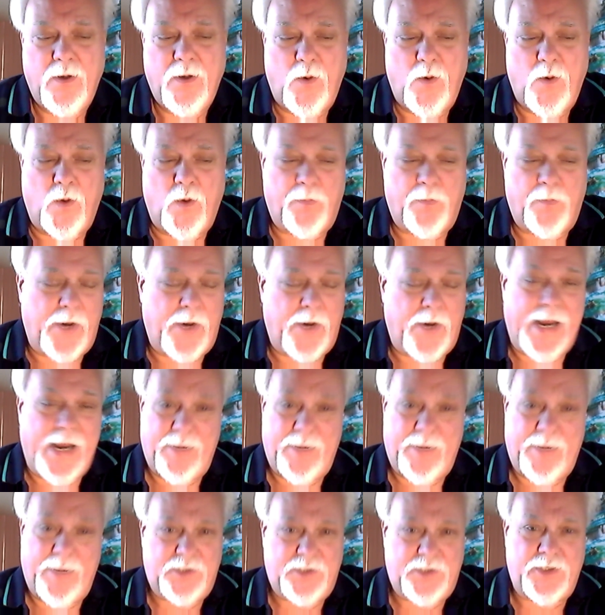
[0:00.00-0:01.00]
or
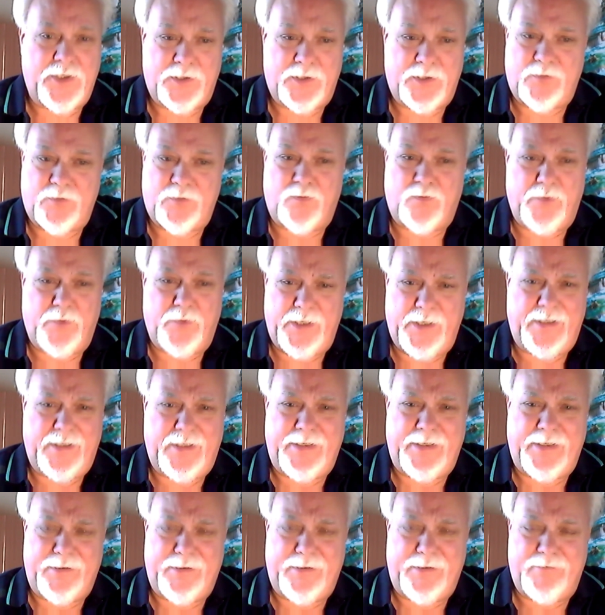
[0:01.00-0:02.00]
perhaps just
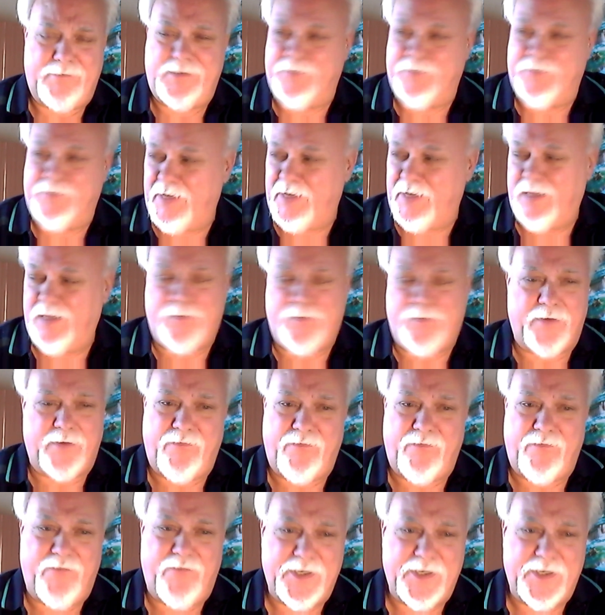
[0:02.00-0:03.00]
really develop a
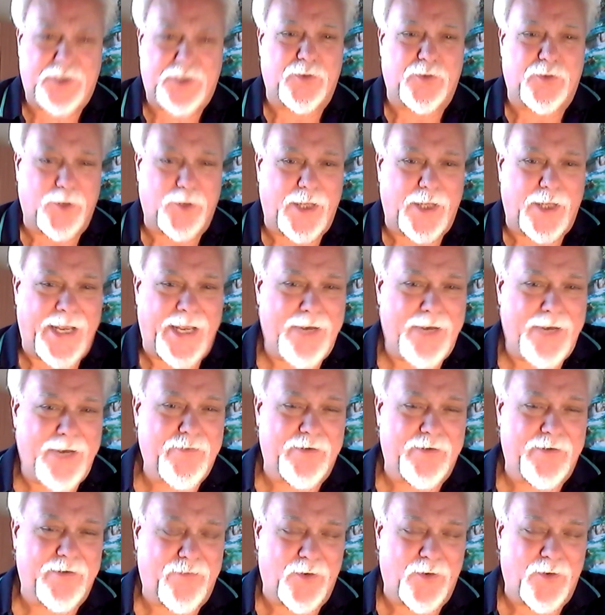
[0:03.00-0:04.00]
visceral
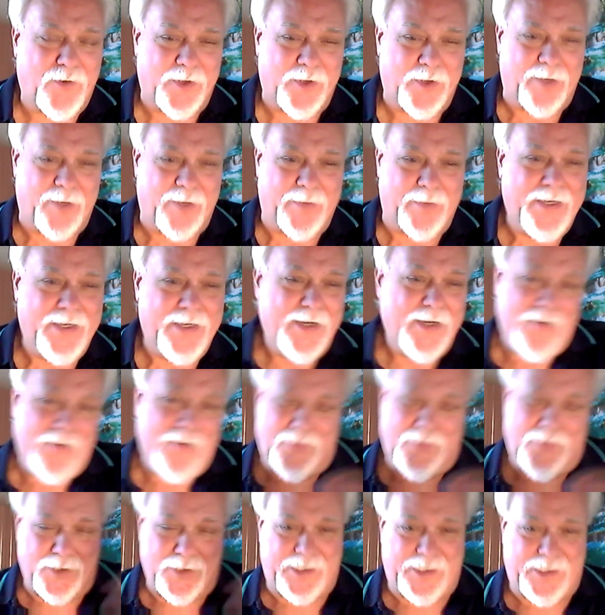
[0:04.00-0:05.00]
hatred for them.
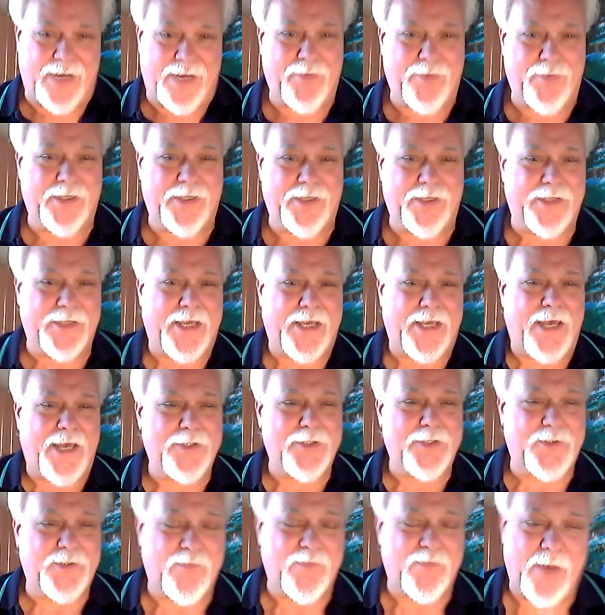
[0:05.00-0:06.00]
For example, in the
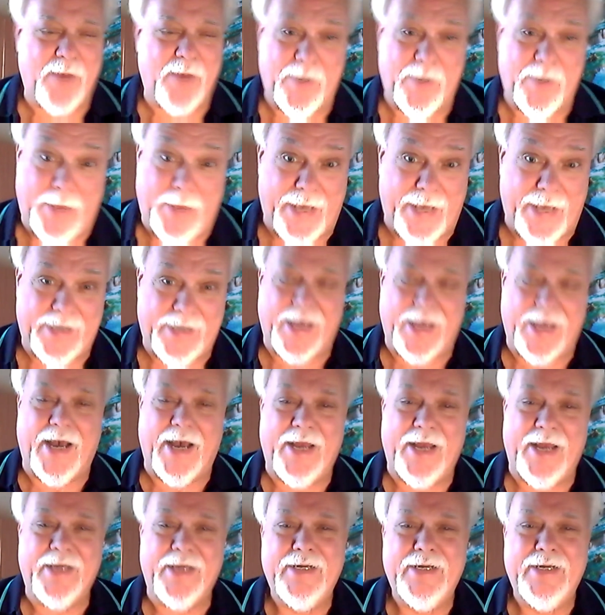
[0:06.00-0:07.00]
case of My Bad
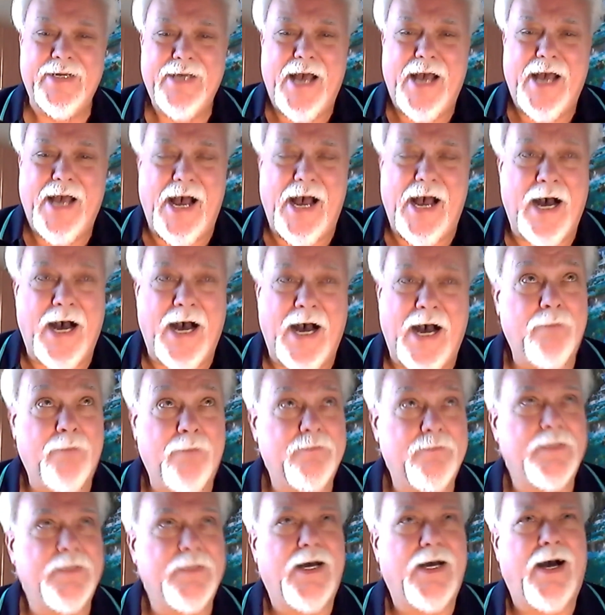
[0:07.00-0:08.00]
Guy,
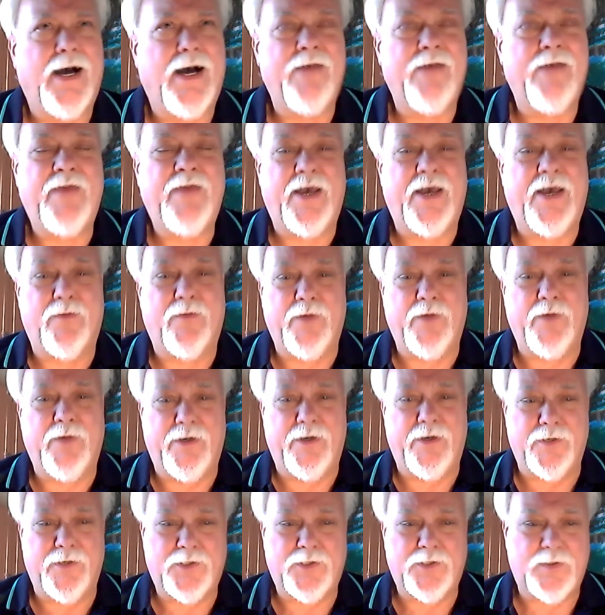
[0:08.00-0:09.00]
um, I've had
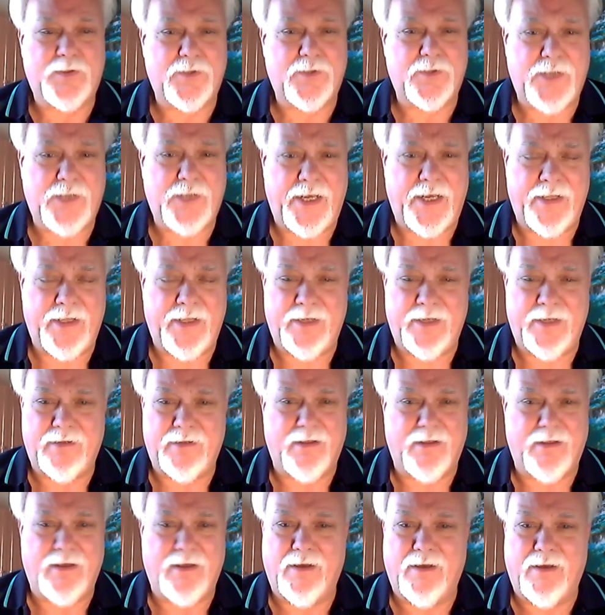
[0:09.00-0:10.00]
readers say that,
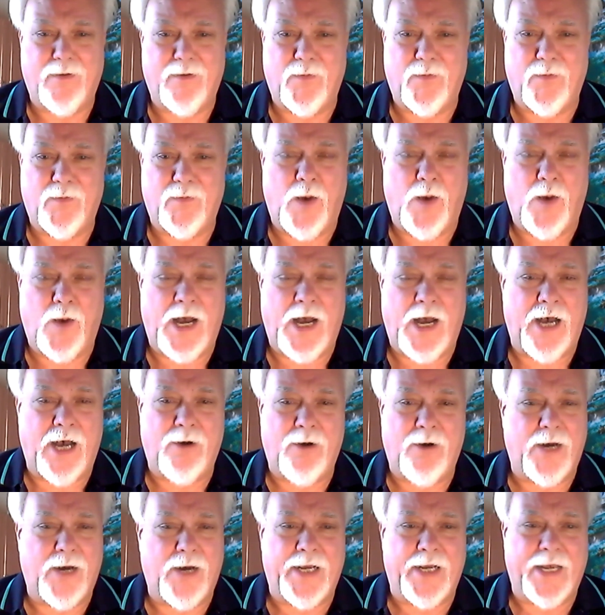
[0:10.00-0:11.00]

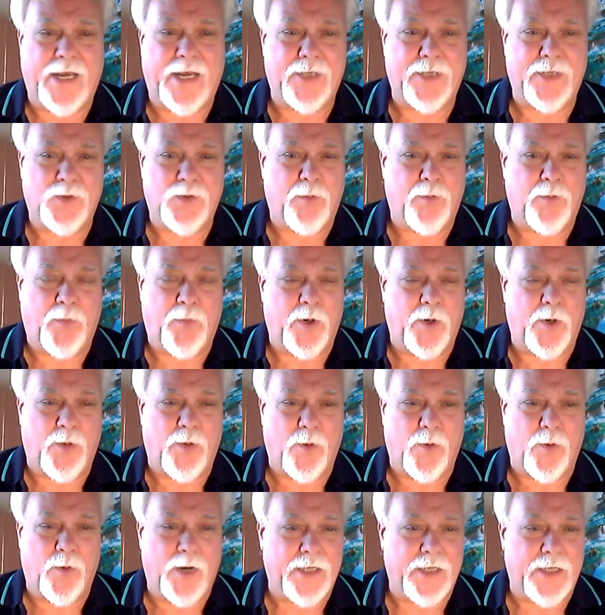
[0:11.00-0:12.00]
wow, I got to a
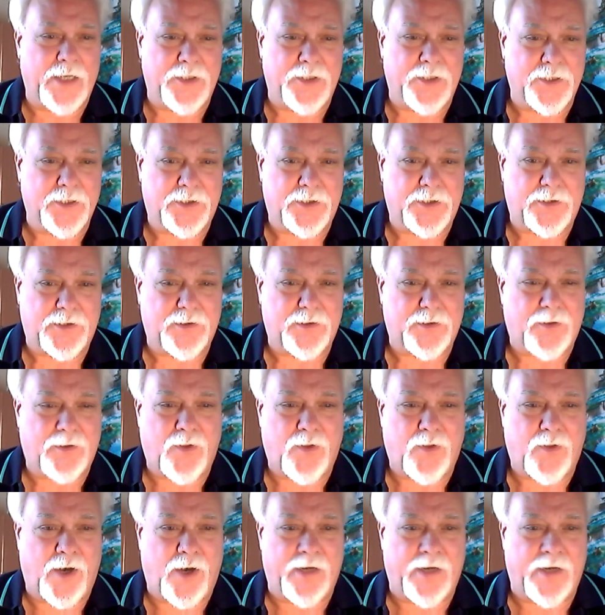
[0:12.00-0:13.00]
point where I just
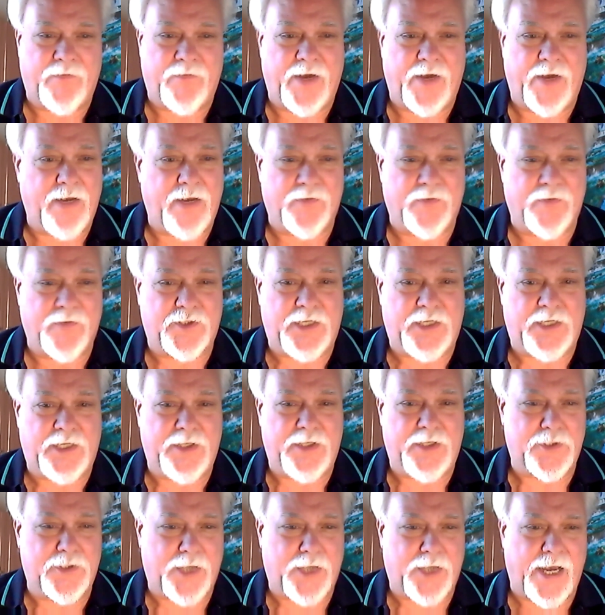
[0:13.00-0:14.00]
thought if I ever see
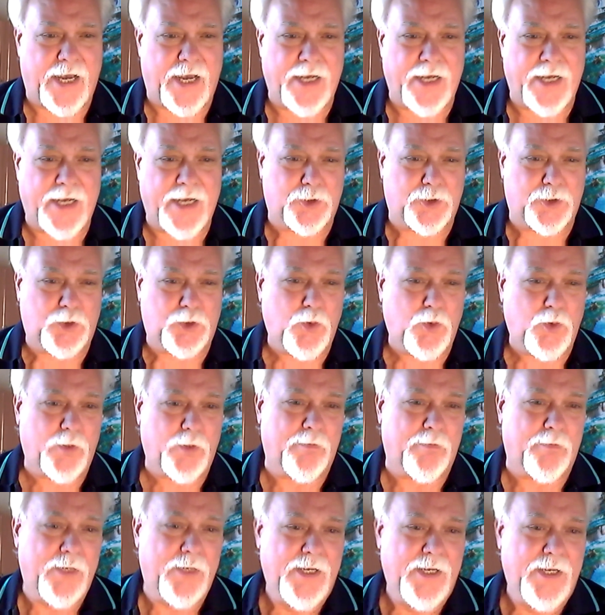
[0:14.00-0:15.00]
this guy, I'll shoot
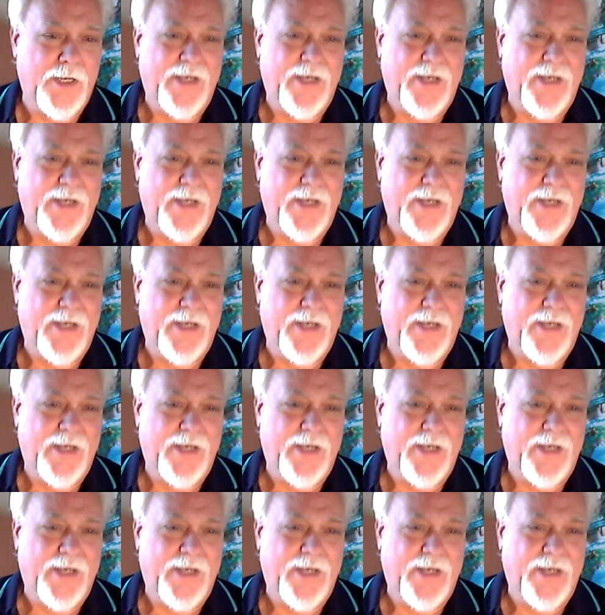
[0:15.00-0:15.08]
him.